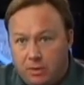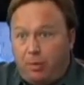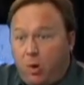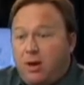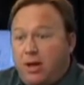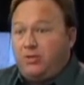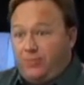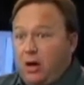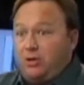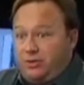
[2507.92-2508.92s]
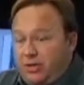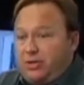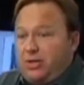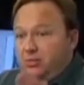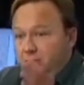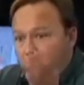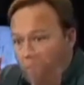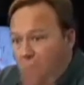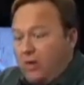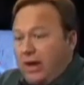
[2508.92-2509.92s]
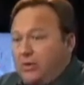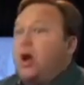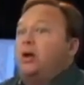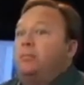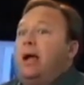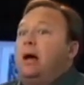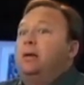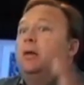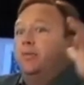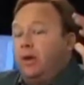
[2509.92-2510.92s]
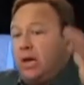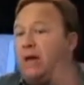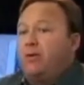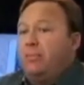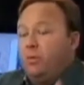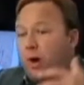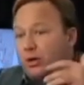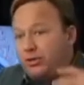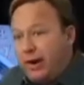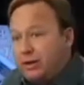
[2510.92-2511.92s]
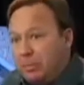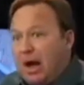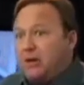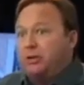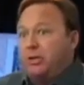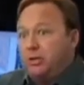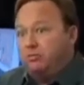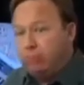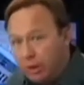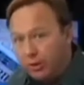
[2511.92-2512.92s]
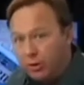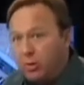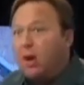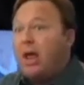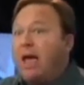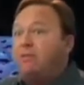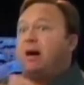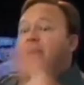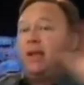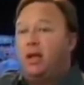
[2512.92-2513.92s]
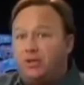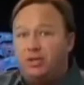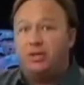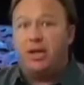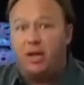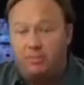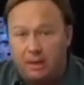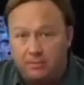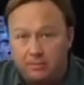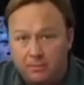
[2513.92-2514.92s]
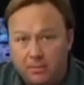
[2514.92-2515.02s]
The point is, folks, this is where they talk about the government wears transponders and is blue. Everybody else is the enemy.